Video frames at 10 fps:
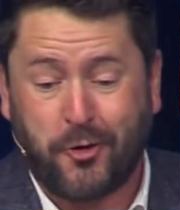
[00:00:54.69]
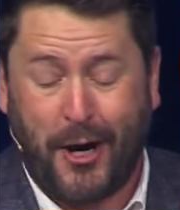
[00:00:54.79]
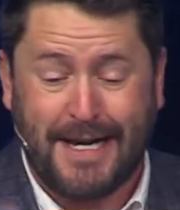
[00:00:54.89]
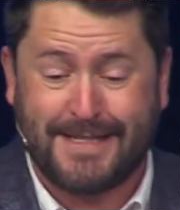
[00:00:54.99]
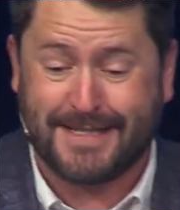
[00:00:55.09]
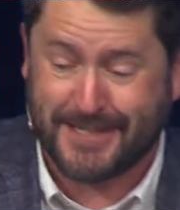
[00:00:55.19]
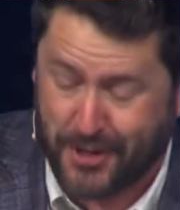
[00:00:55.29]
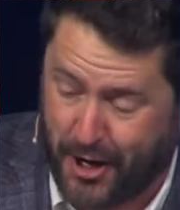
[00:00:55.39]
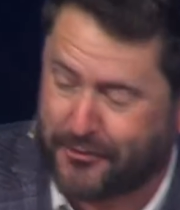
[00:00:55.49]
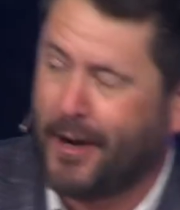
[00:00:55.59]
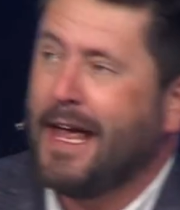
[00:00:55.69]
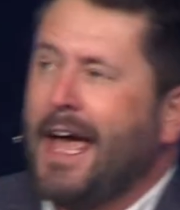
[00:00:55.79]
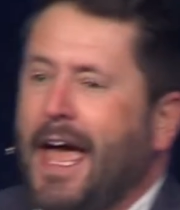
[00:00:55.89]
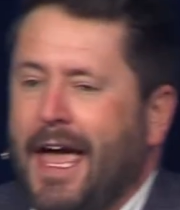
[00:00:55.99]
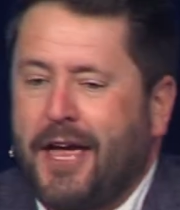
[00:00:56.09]
crisis is awesome, right?
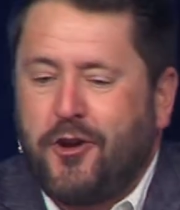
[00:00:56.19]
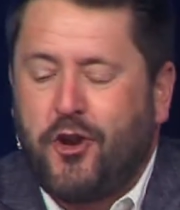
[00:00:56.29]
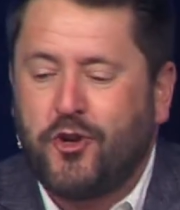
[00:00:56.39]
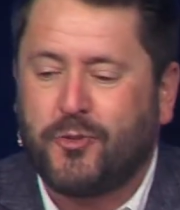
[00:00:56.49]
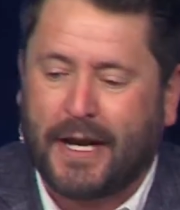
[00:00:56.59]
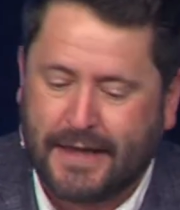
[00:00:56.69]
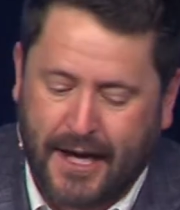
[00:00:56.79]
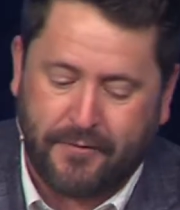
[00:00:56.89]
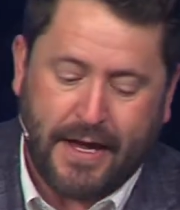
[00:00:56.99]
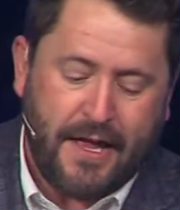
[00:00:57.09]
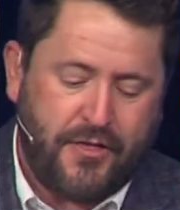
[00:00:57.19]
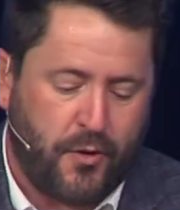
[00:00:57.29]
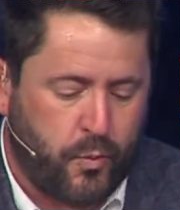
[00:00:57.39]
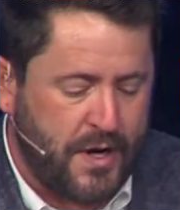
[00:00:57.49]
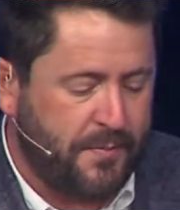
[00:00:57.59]
Here's what I love,
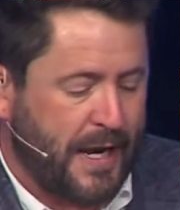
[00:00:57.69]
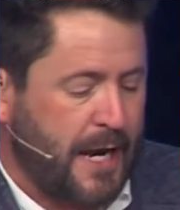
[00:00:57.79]
that we've been